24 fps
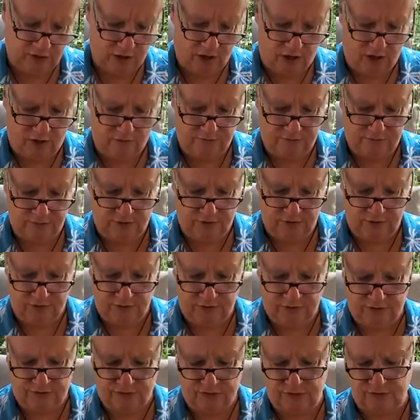
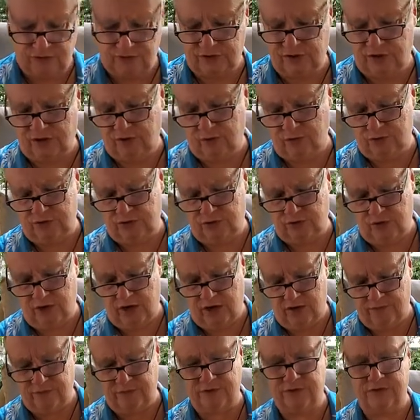confident. This is saying what you
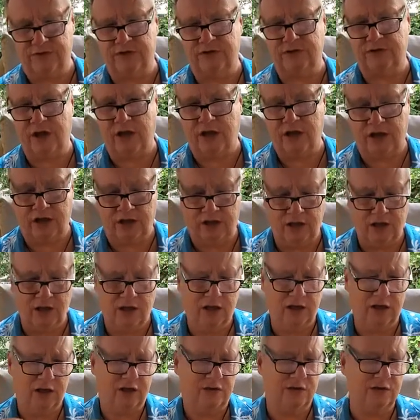have to say.
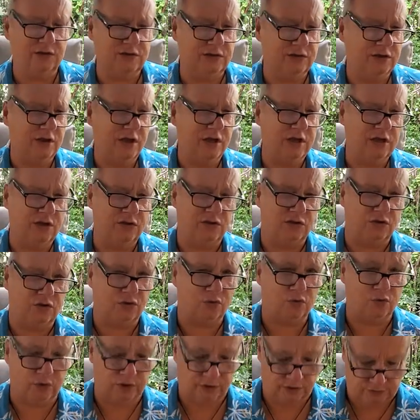And this is kind of
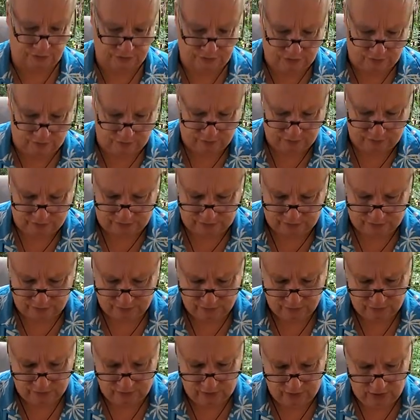doing something.
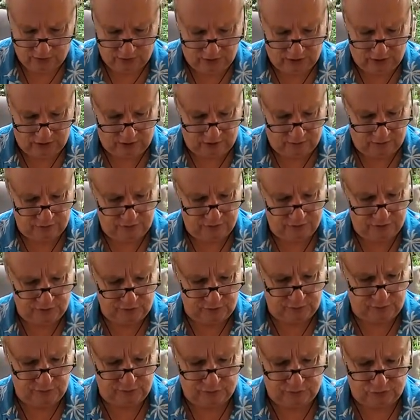And I think
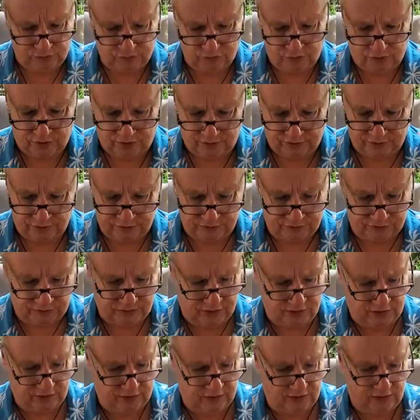Spirit's trying to
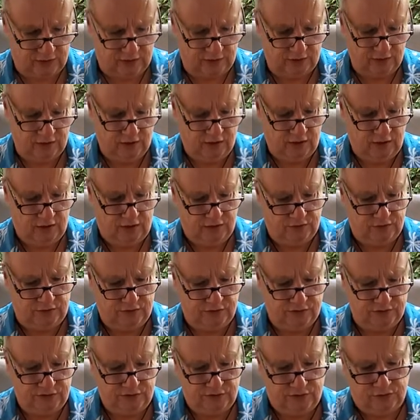say that
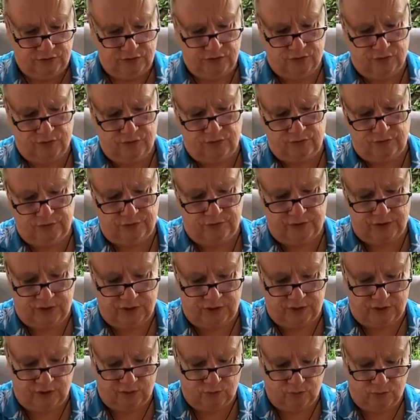this internal
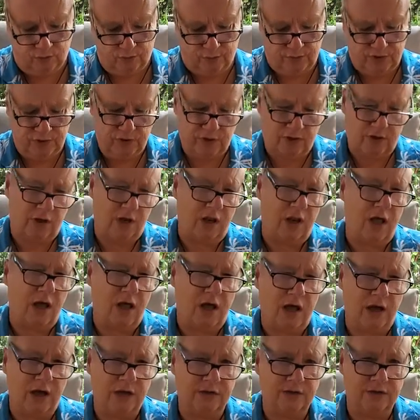thing will be
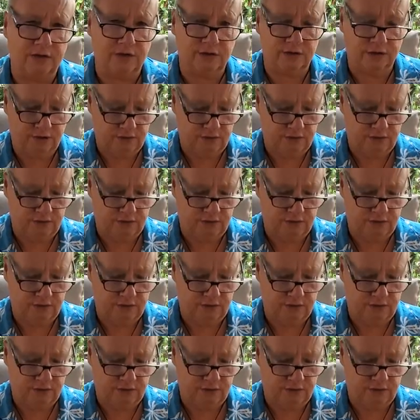unlocked,